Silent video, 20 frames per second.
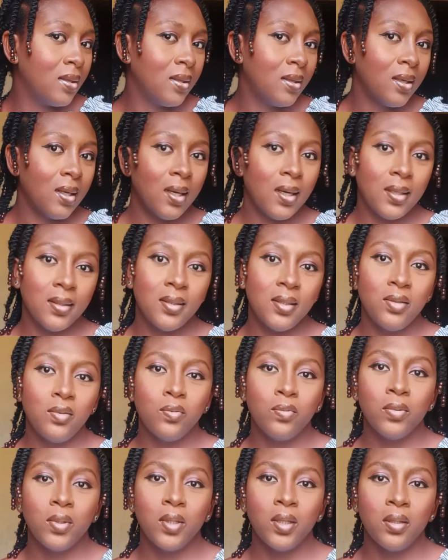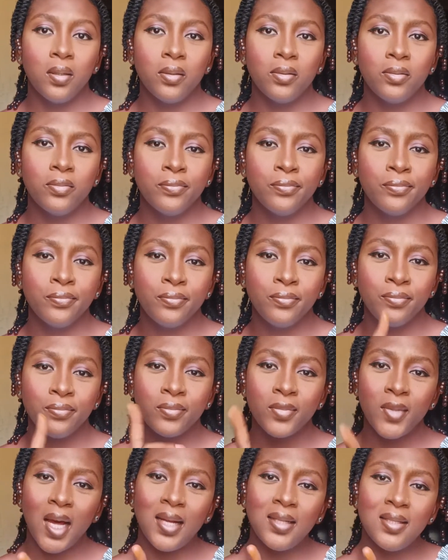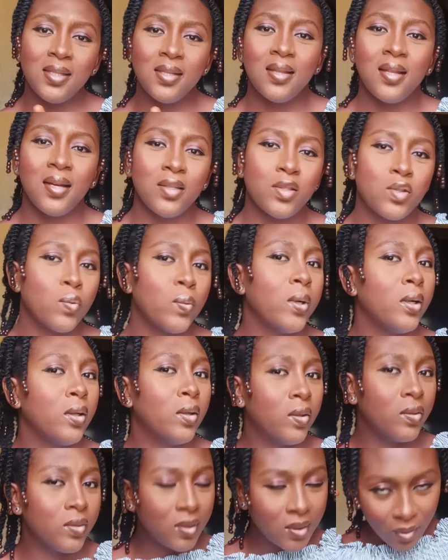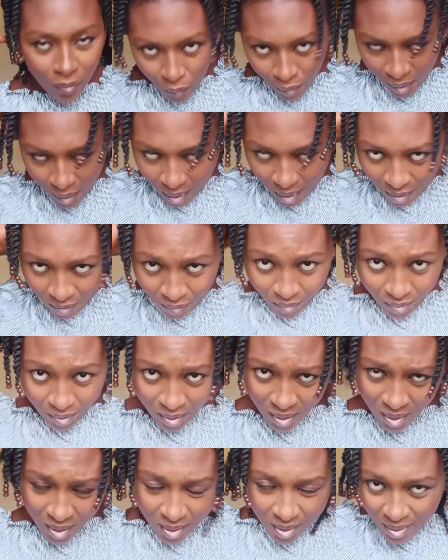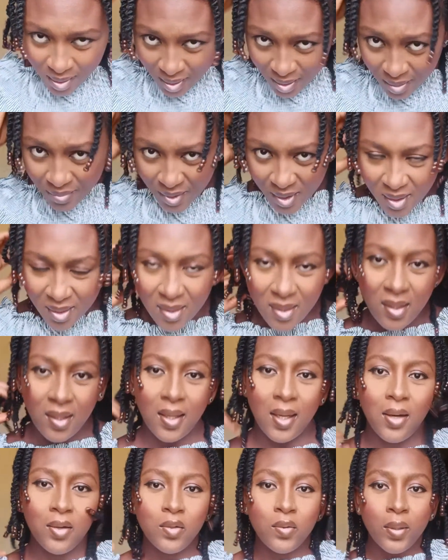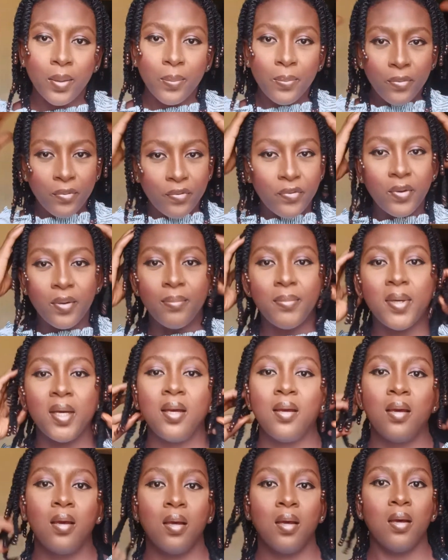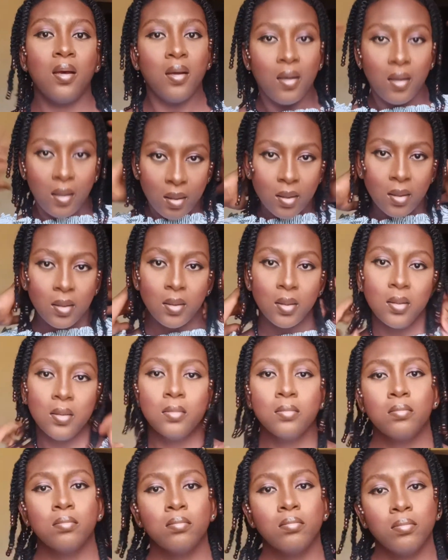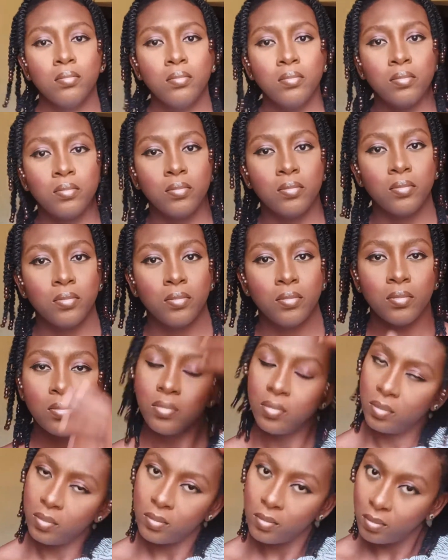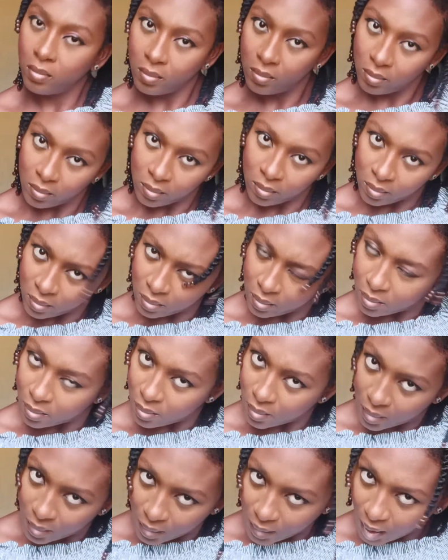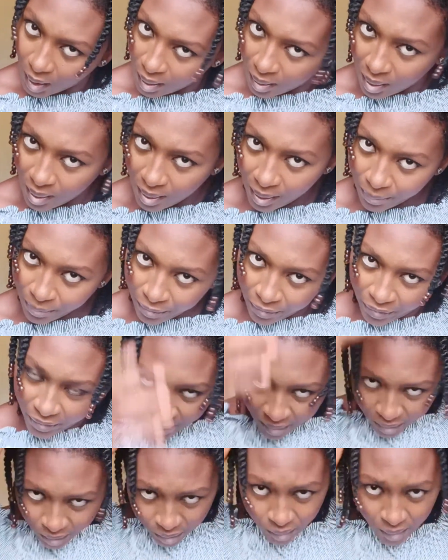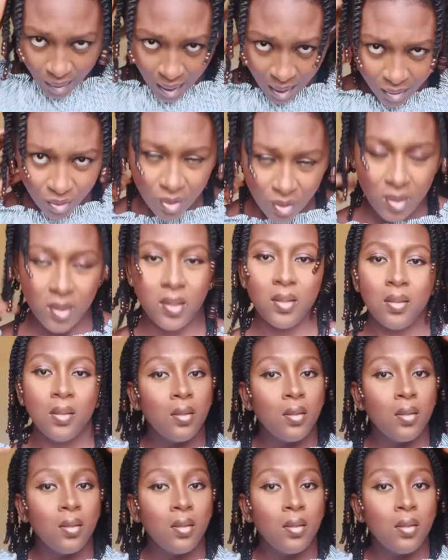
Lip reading: I did well. I did that well under 1 hour. Let me see. How do I prefer my hair? Hmm. I think I prefer to actually.